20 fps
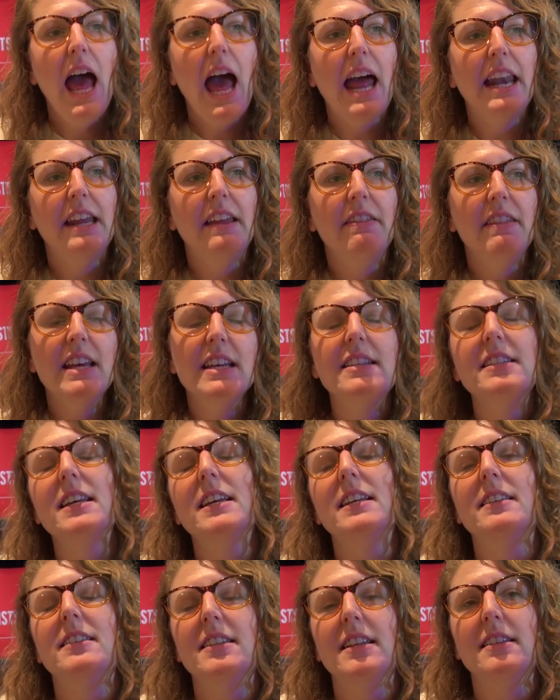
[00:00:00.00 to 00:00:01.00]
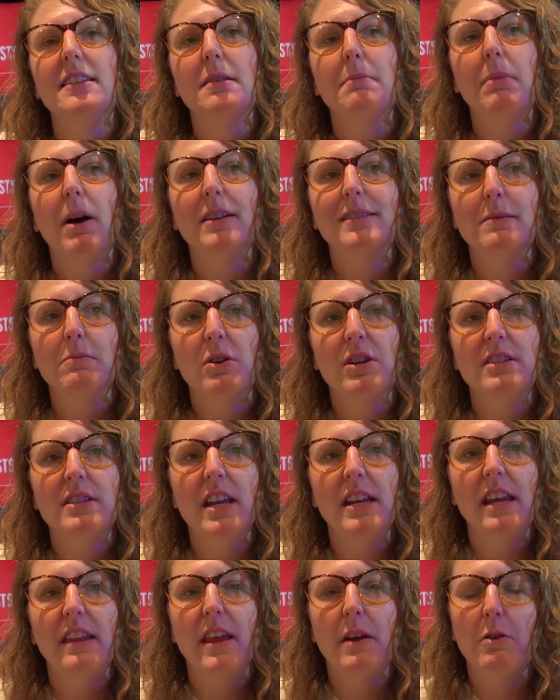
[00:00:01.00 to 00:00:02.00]
And in this instance, in Baltimore
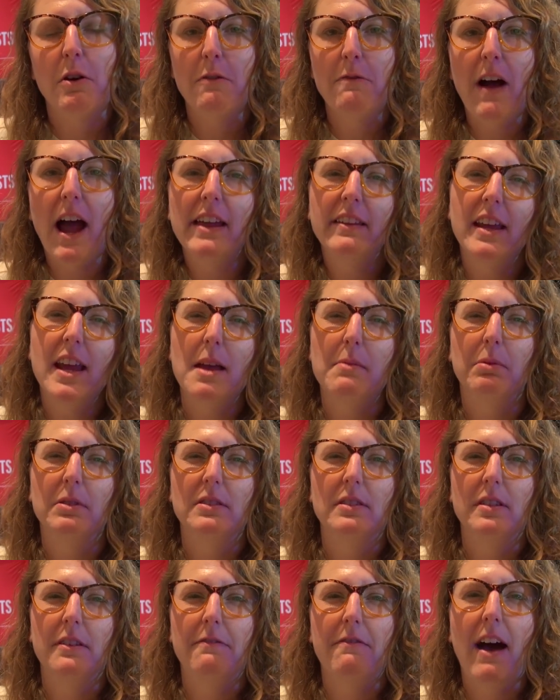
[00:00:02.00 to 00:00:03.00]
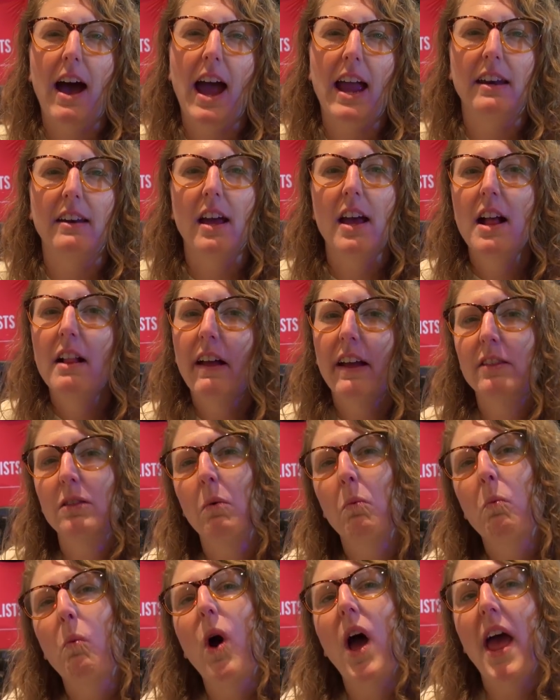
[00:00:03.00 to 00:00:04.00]
City, they were finally able to find like
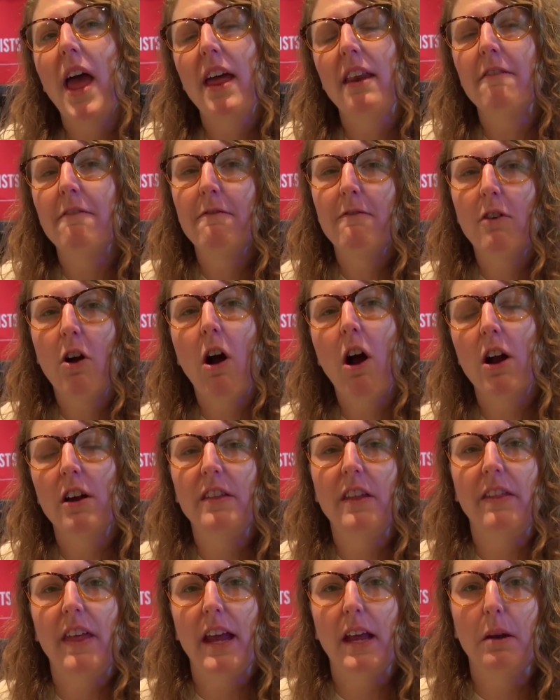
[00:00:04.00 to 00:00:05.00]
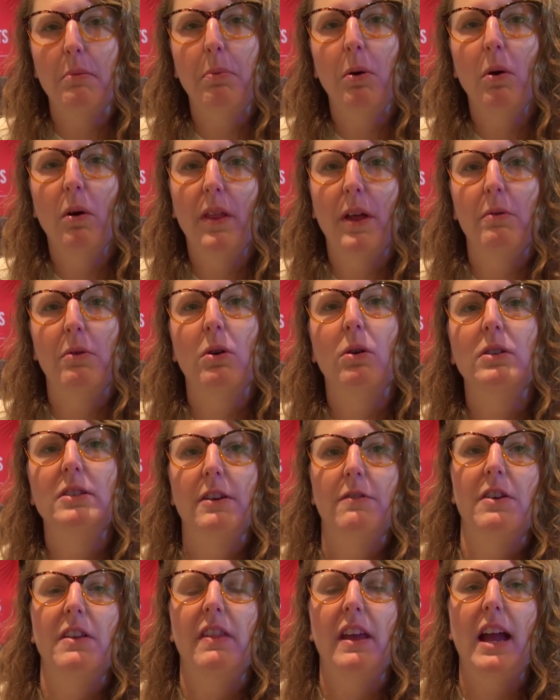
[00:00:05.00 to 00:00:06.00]
the one card that they could pull that would hold
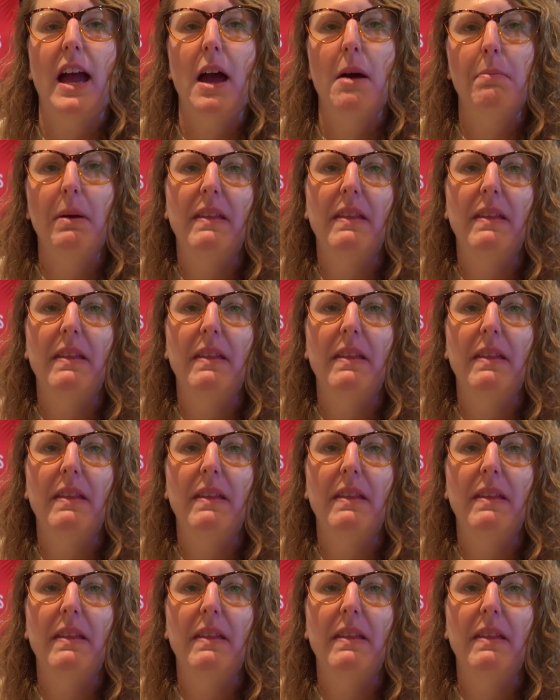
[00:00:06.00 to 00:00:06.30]
everything up,